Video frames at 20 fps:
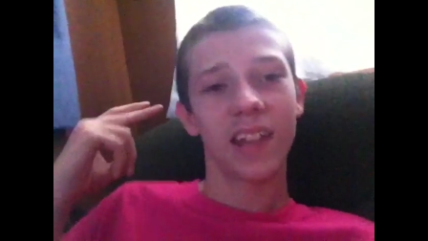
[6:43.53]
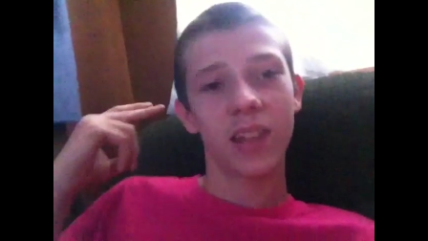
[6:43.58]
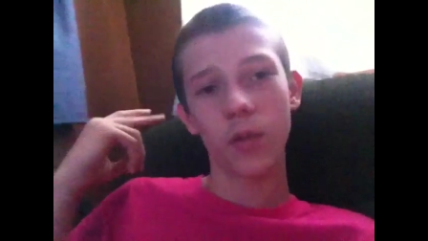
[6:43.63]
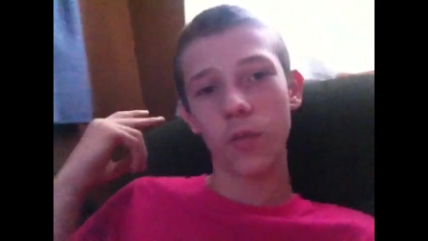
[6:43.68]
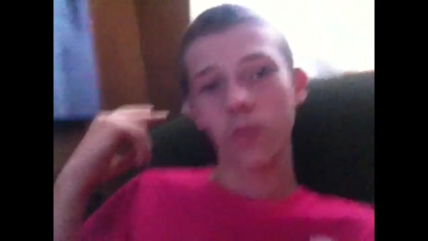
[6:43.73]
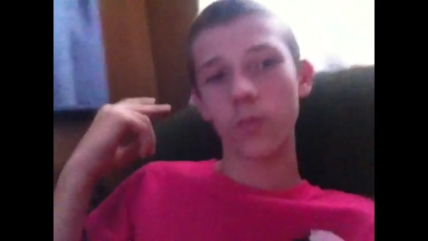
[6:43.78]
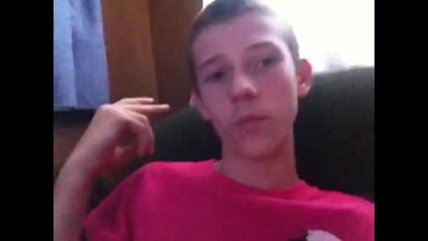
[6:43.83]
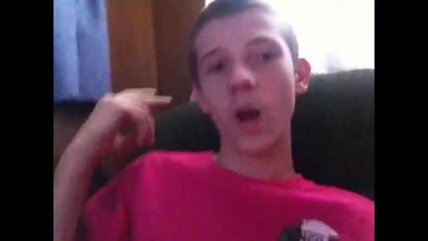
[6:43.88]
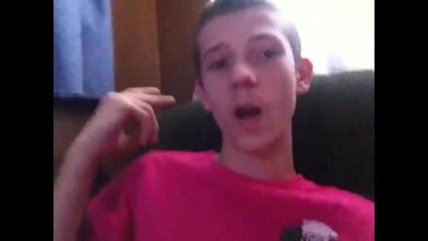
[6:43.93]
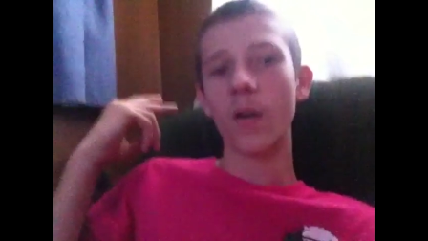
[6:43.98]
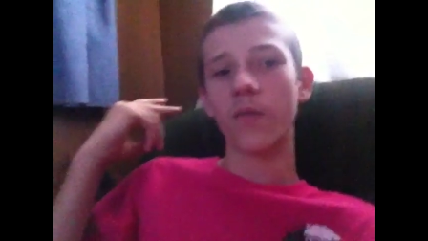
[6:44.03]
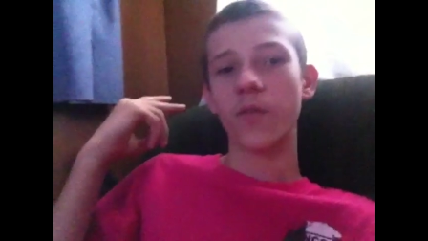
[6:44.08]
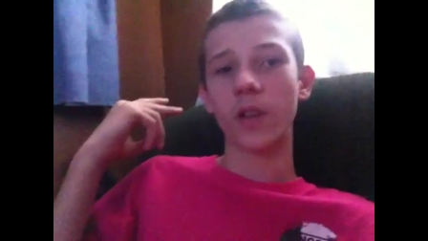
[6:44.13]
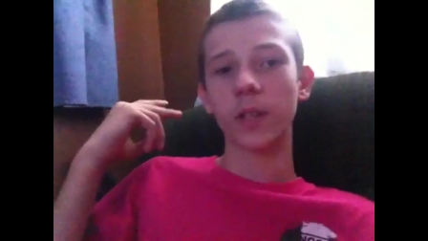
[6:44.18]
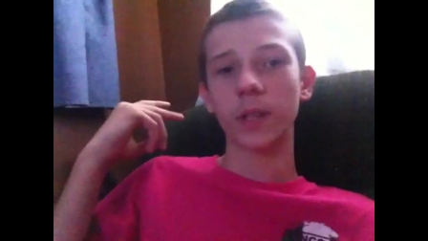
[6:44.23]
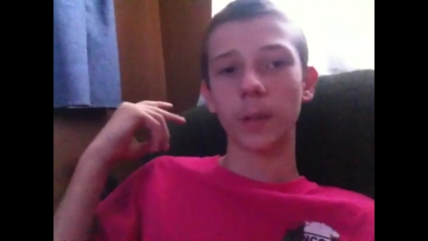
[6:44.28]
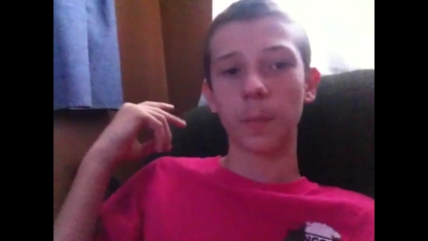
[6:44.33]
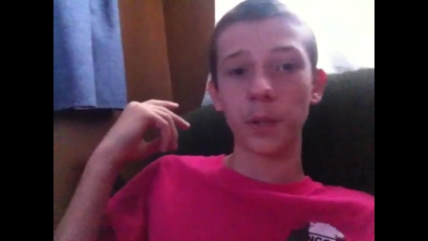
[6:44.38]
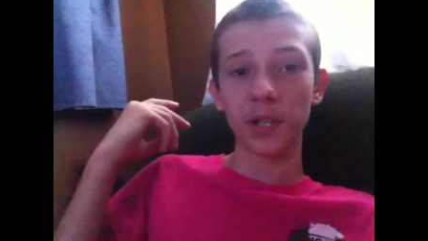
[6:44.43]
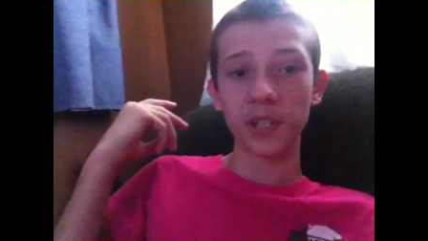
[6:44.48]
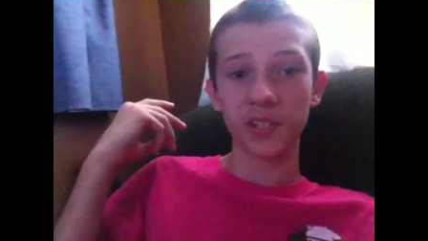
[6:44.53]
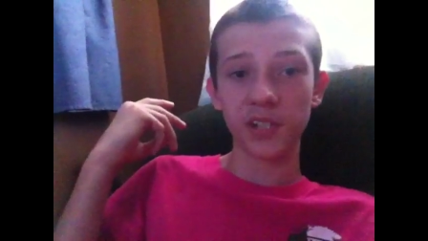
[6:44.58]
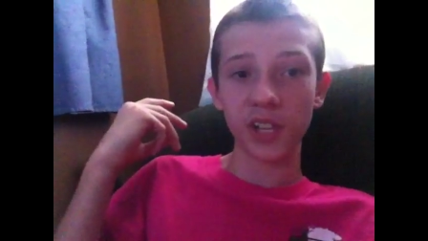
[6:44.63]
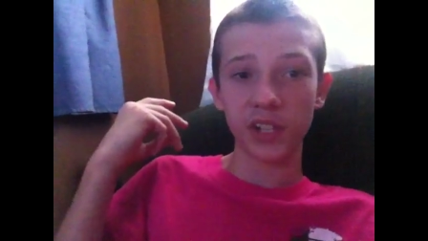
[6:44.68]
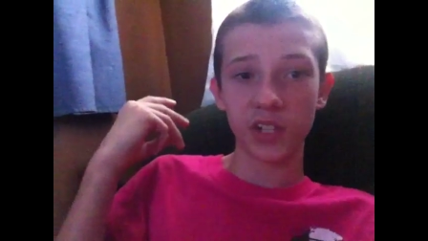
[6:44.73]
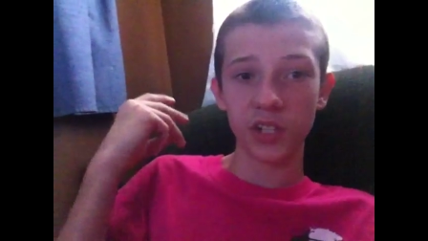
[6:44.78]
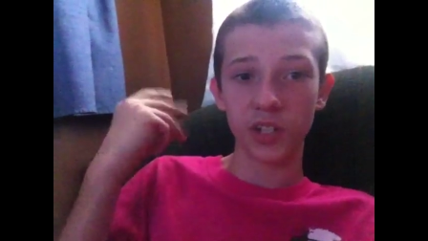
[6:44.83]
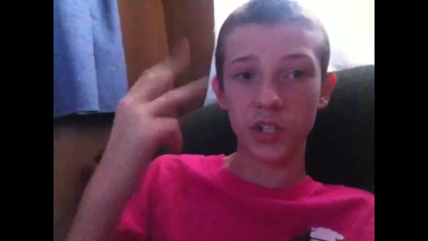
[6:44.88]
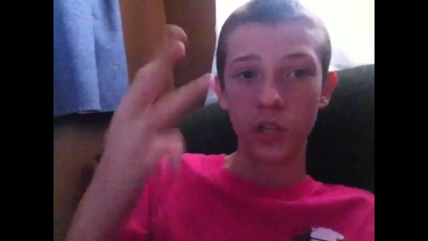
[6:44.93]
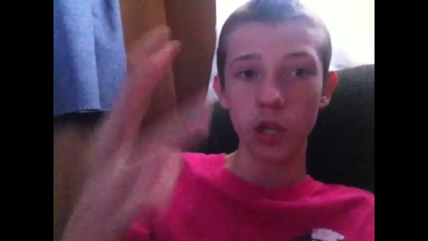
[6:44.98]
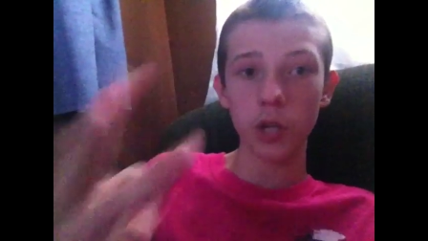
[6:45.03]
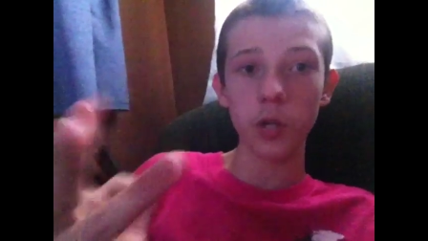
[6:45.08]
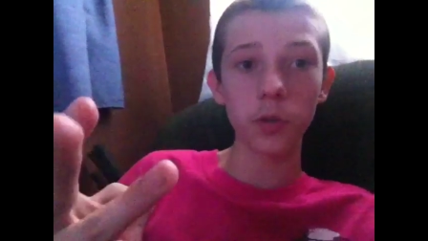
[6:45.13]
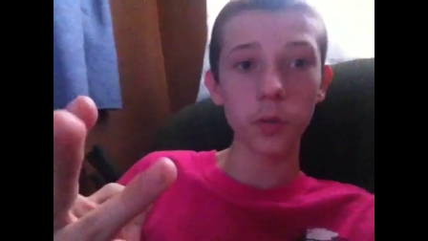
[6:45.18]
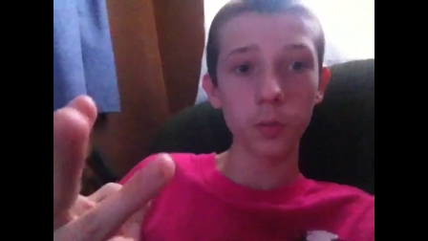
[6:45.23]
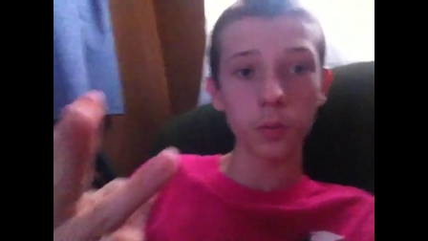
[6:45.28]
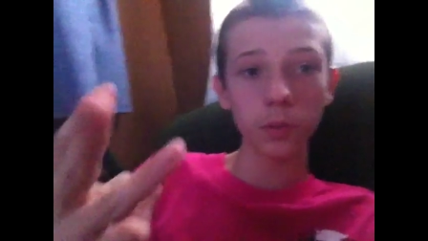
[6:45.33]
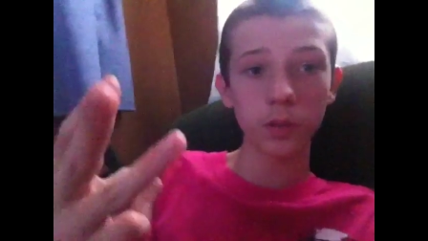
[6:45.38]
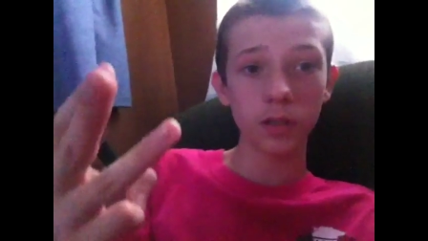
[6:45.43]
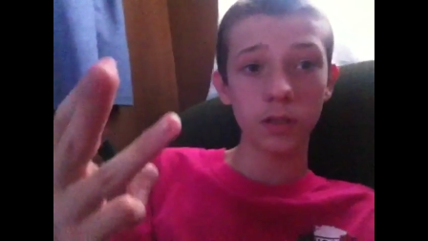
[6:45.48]
Then I found the PlayStation
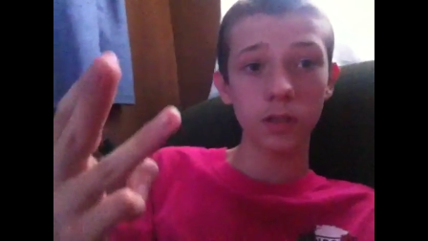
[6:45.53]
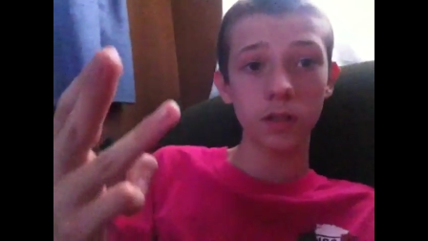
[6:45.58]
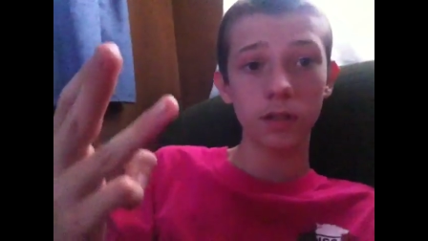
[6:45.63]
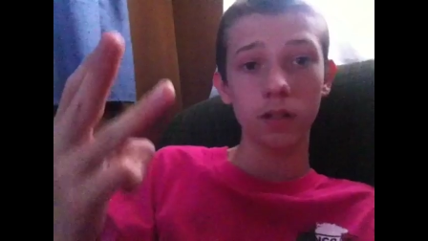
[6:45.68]
2.